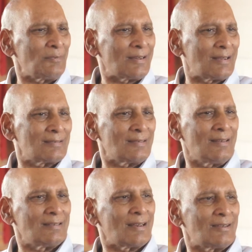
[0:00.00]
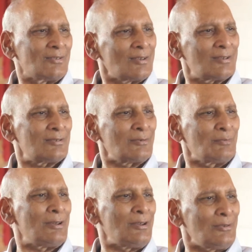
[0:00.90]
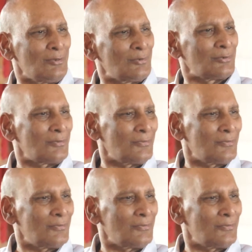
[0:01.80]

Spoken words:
because it can just be used